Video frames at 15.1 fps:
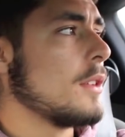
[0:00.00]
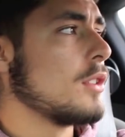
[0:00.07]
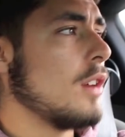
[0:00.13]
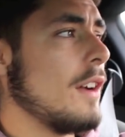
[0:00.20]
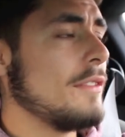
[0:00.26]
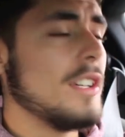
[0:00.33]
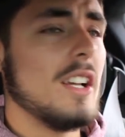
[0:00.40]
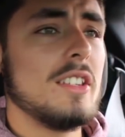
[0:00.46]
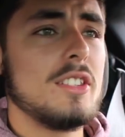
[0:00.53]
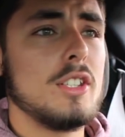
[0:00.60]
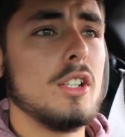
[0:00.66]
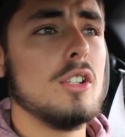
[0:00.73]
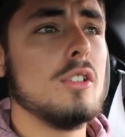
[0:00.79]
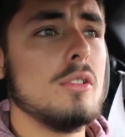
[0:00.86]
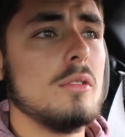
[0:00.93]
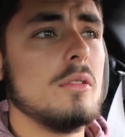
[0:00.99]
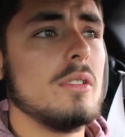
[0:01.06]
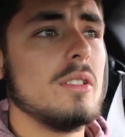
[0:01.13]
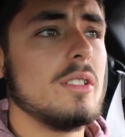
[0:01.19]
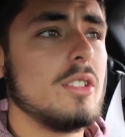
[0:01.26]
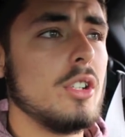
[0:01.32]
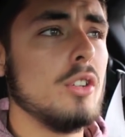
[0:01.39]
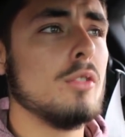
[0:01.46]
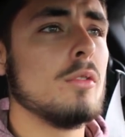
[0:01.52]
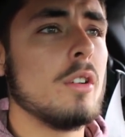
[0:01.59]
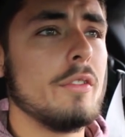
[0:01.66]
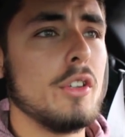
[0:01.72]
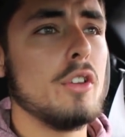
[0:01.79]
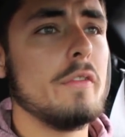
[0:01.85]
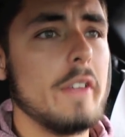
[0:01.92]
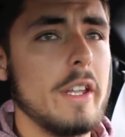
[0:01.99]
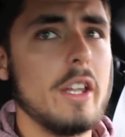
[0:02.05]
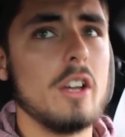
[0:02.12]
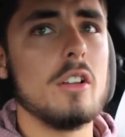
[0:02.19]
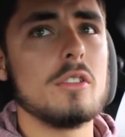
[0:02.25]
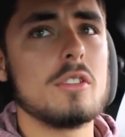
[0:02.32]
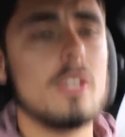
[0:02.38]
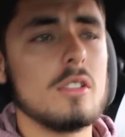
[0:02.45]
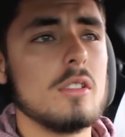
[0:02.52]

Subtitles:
So I've done 2 tune review videos.